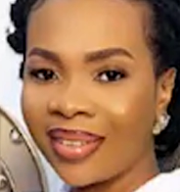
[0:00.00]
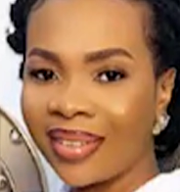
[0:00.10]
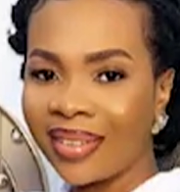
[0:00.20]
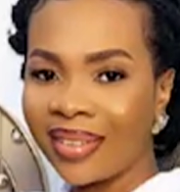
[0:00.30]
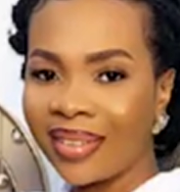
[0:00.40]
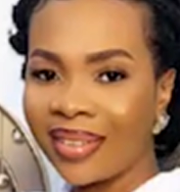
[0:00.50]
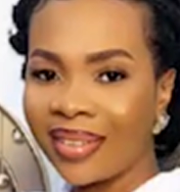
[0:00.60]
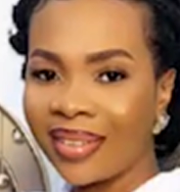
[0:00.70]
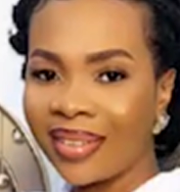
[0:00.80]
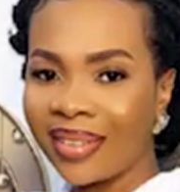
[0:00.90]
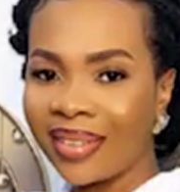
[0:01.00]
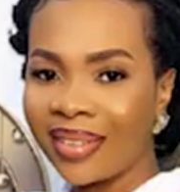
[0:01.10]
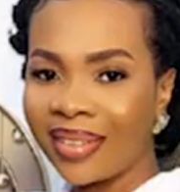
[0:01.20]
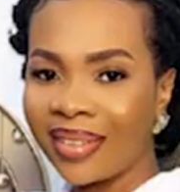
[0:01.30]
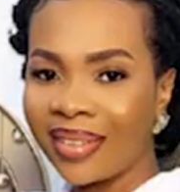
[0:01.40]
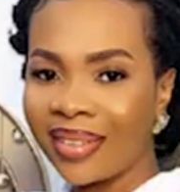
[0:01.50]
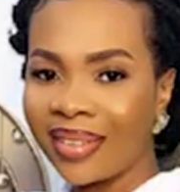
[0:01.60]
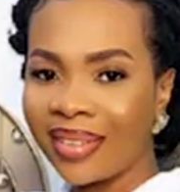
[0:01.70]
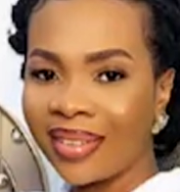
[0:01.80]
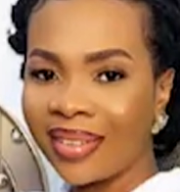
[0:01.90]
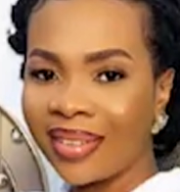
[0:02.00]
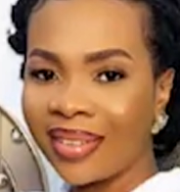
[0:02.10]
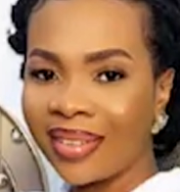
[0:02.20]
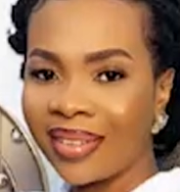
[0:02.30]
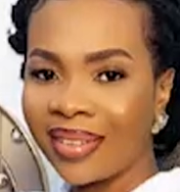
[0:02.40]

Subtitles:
This person isn't speaking.